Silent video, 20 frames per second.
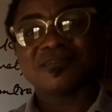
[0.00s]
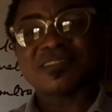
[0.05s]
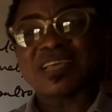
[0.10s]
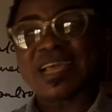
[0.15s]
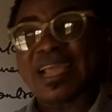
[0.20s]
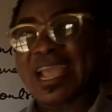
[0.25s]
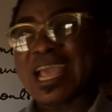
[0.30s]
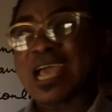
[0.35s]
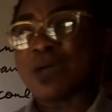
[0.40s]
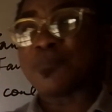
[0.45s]

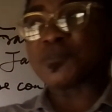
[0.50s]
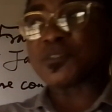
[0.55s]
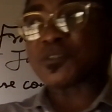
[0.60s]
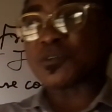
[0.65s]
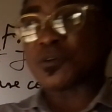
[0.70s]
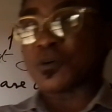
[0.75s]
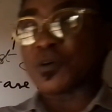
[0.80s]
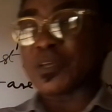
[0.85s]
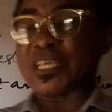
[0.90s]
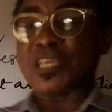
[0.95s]
They help
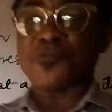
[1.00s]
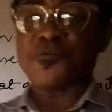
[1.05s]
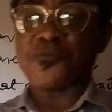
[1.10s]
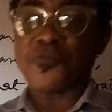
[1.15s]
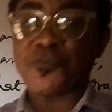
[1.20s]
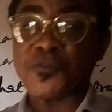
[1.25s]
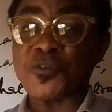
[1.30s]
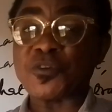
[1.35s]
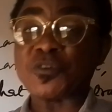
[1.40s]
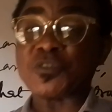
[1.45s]
to
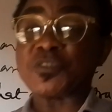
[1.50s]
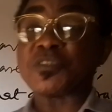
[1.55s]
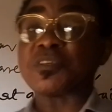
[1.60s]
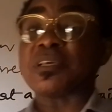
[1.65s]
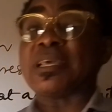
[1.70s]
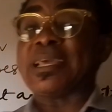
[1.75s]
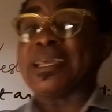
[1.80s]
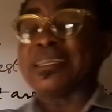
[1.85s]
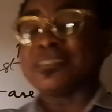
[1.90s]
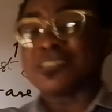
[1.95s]
infuse
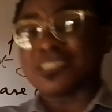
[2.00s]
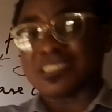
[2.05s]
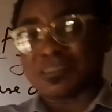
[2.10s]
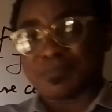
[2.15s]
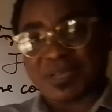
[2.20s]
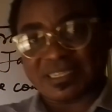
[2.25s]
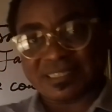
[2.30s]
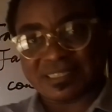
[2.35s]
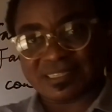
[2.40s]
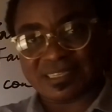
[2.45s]

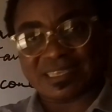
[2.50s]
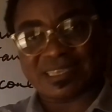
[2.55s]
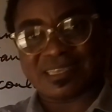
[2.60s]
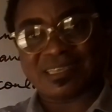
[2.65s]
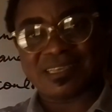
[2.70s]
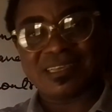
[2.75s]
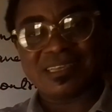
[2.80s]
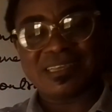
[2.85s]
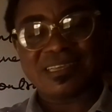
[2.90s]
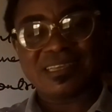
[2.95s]
intimacy
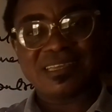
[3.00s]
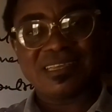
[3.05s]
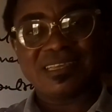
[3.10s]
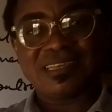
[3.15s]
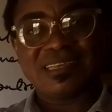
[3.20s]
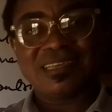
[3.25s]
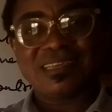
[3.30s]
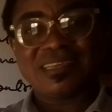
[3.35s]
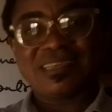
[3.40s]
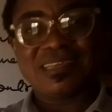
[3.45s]

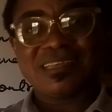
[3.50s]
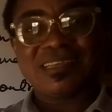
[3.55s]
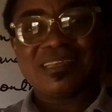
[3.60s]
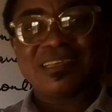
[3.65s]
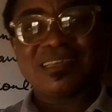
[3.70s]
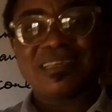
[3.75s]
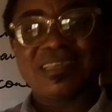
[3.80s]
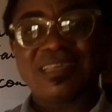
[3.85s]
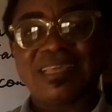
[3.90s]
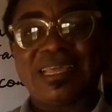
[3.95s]

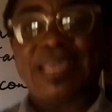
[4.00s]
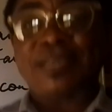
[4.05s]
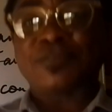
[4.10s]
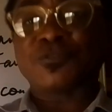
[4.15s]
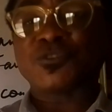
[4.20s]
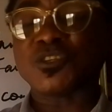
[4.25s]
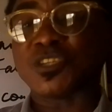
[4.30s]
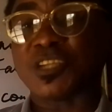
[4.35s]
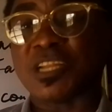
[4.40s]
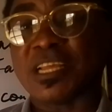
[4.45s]

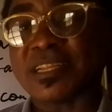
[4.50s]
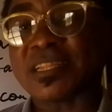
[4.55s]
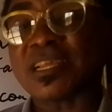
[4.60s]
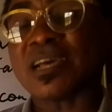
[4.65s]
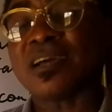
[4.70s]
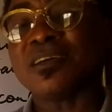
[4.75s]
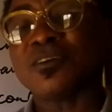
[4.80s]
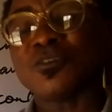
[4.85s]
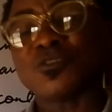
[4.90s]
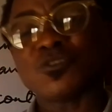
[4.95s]
into the
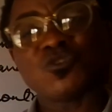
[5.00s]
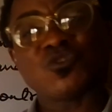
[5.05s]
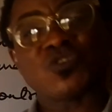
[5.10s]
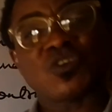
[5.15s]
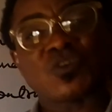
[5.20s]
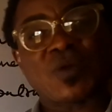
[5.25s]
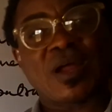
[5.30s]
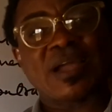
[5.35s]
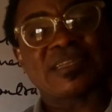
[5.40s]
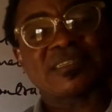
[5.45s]
letter you
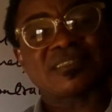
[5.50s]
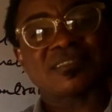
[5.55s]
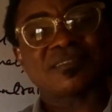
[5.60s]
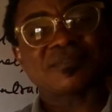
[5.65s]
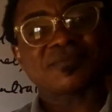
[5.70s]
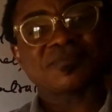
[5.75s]
are writing.